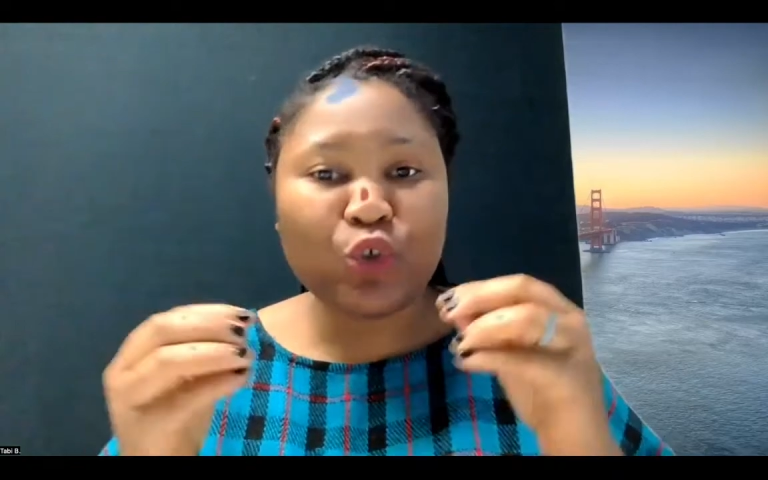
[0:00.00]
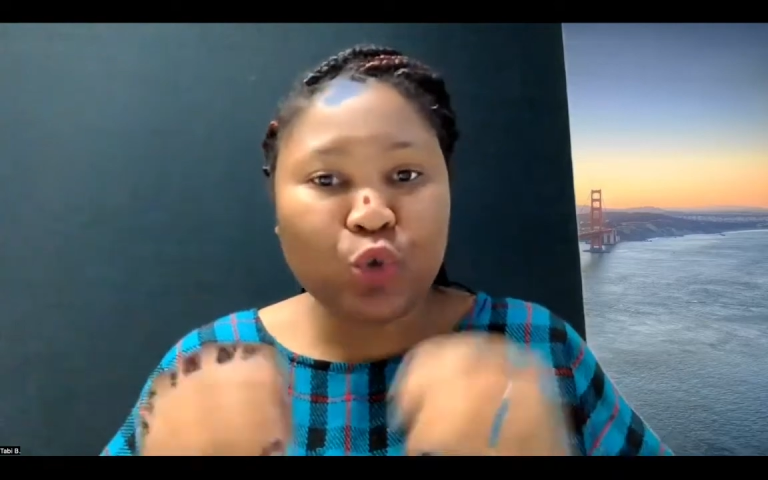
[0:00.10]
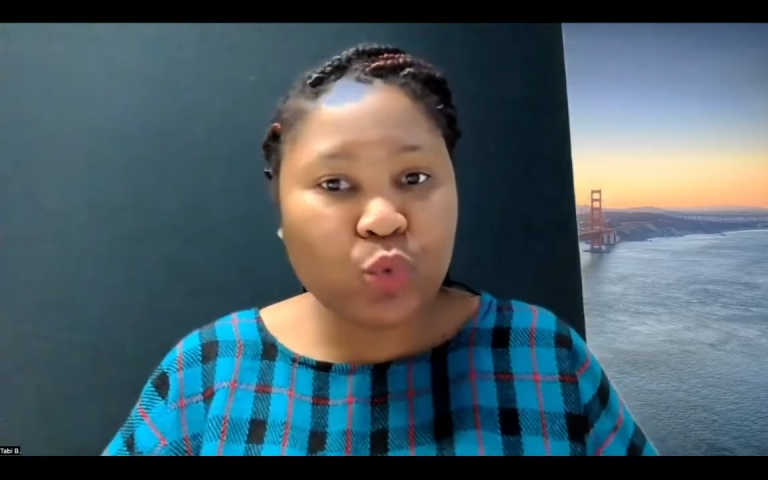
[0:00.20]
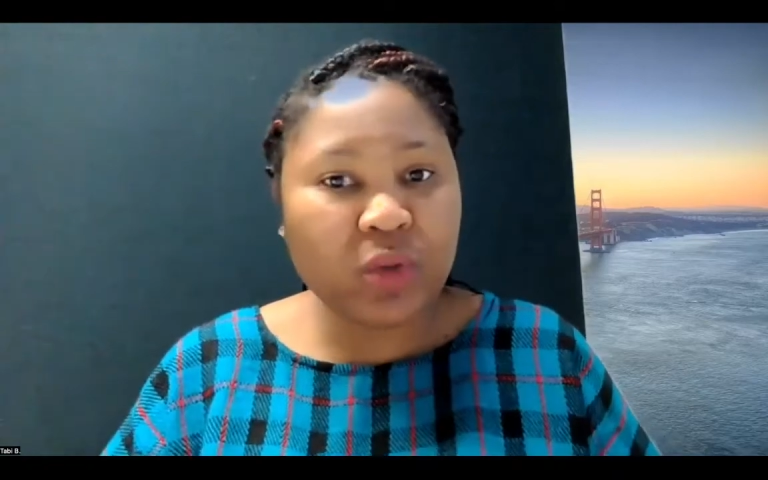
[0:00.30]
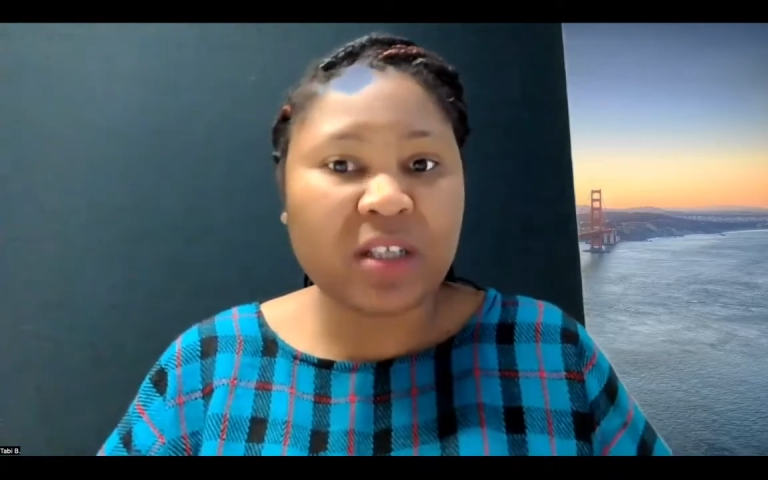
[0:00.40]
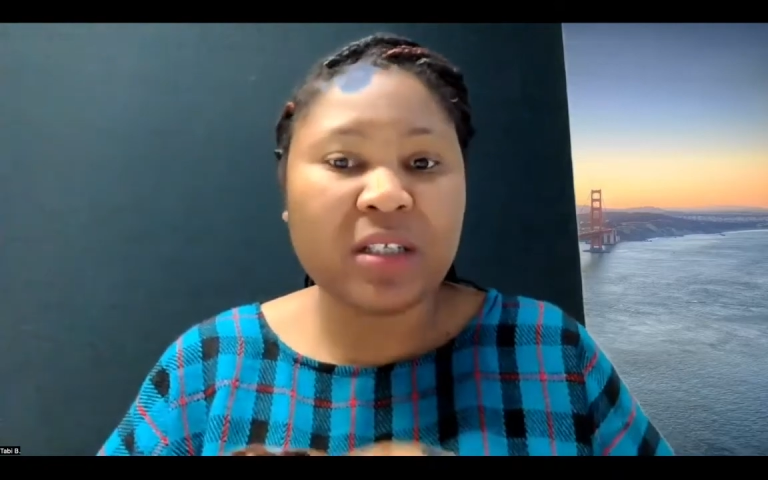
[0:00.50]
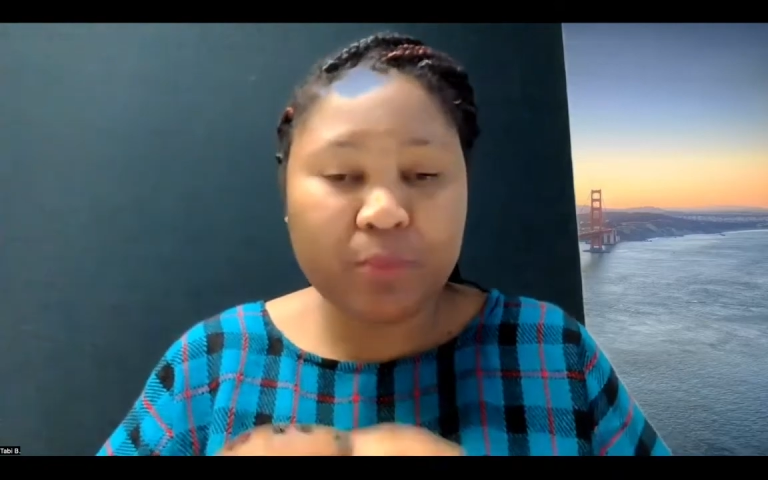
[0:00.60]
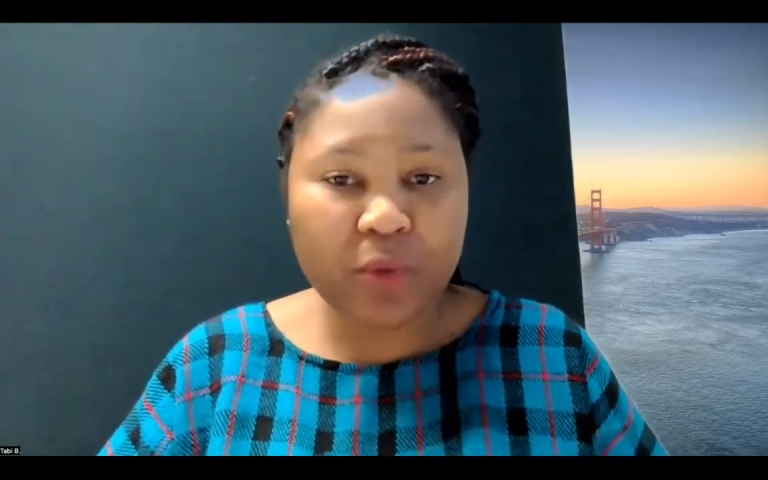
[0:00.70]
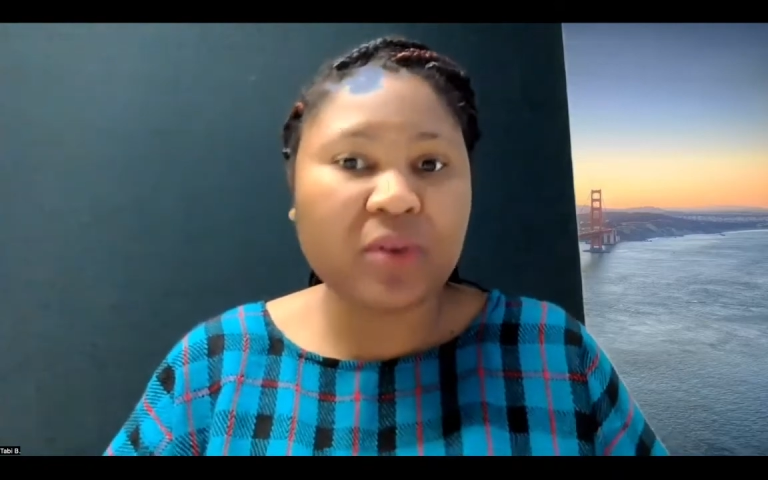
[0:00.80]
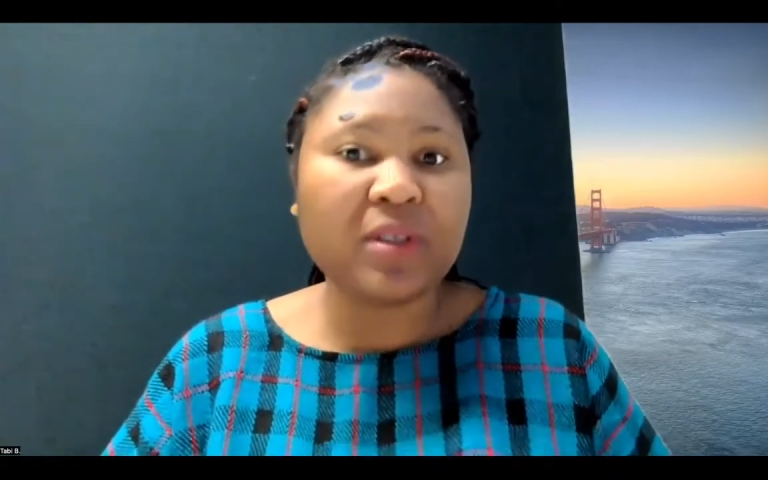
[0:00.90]
soon as
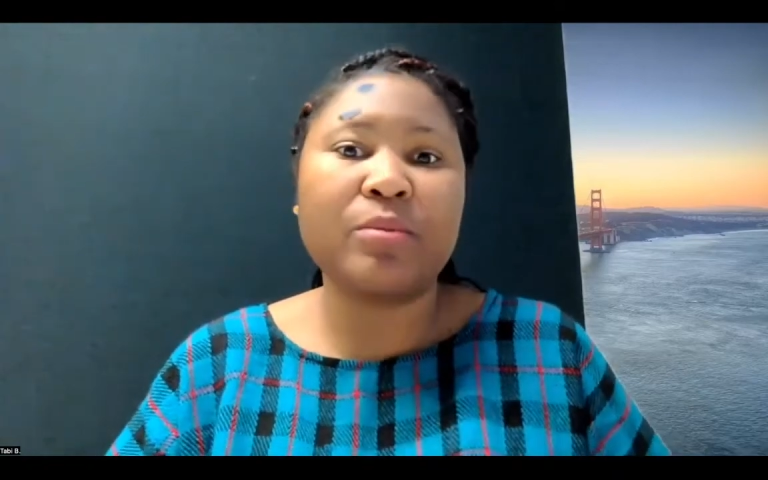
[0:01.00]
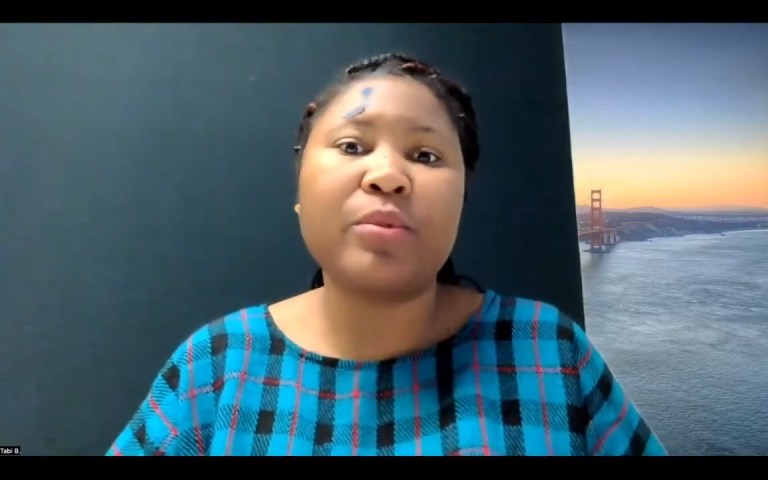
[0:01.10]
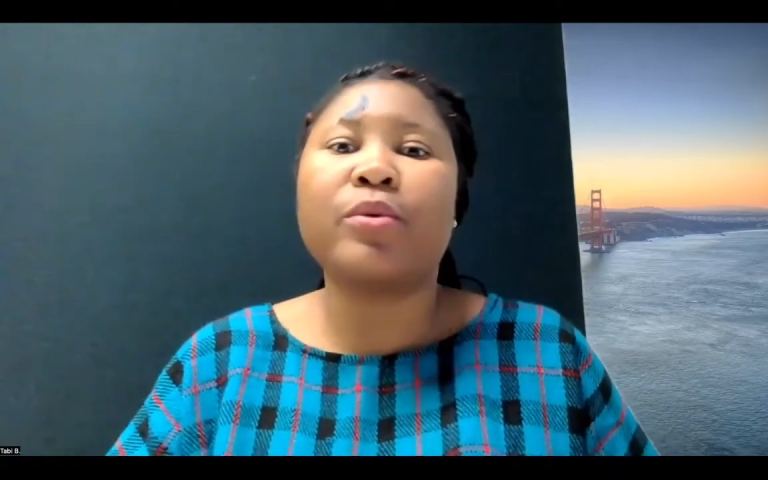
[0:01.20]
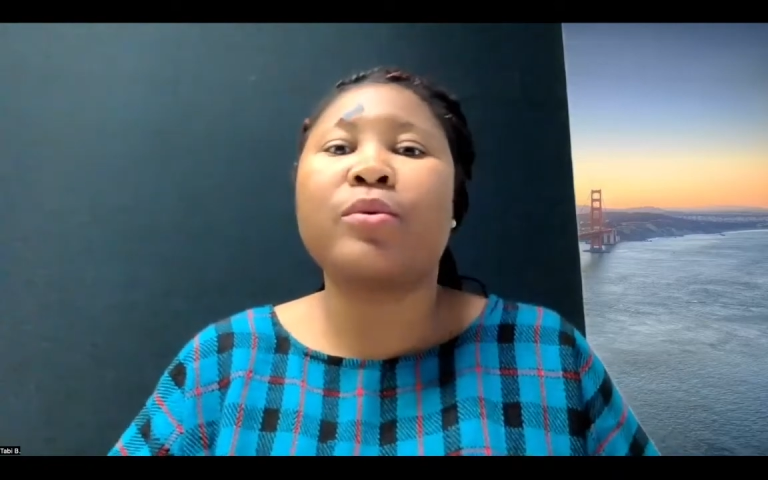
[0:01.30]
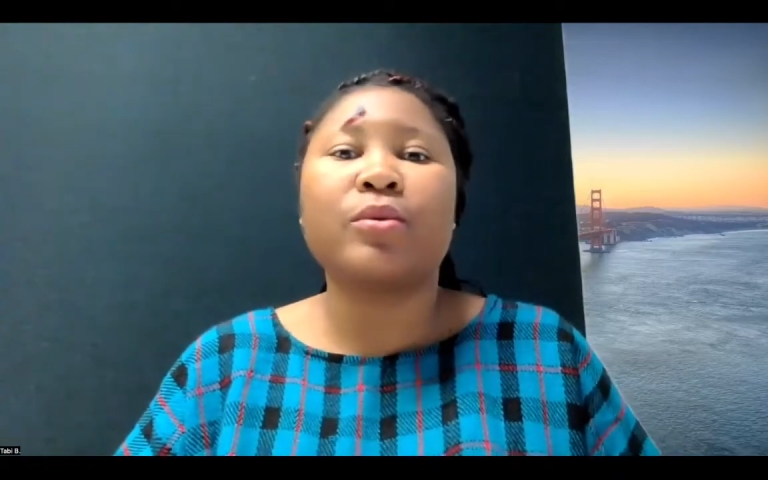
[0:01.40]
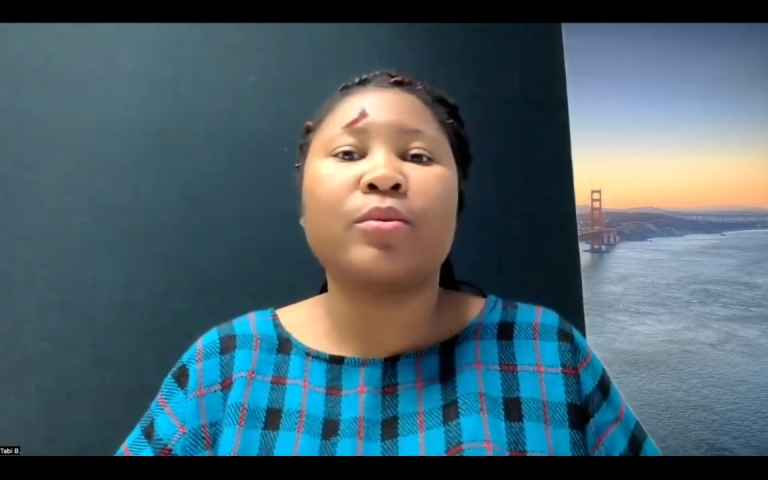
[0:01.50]
possible,